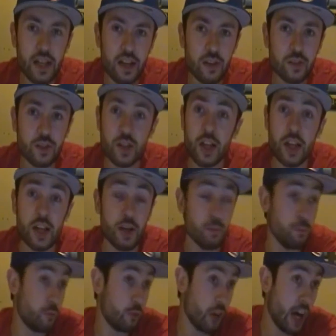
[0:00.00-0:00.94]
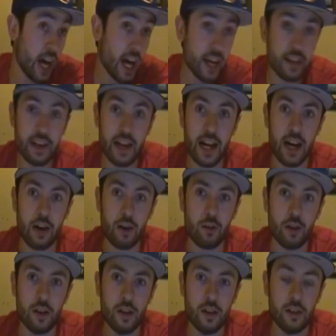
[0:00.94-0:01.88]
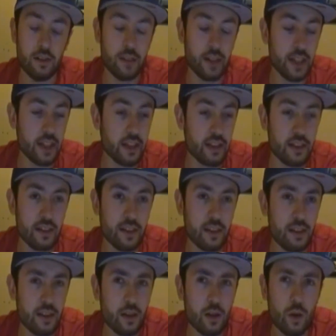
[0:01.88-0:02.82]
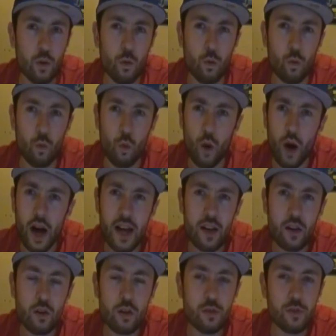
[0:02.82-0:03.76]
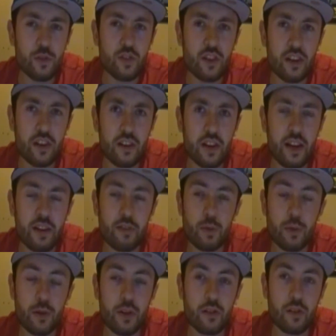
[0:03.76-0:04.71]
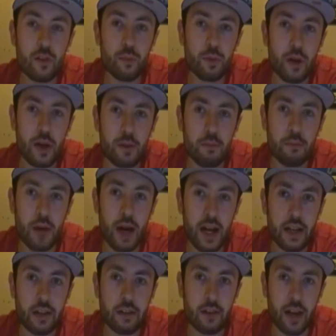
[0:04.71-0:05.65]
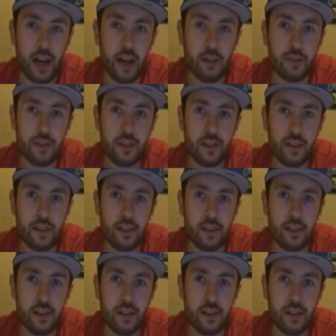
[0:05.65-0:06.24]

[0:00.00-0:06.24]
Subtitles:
else, Jack now, like, why all of a sudden everybody start playing Minecraft?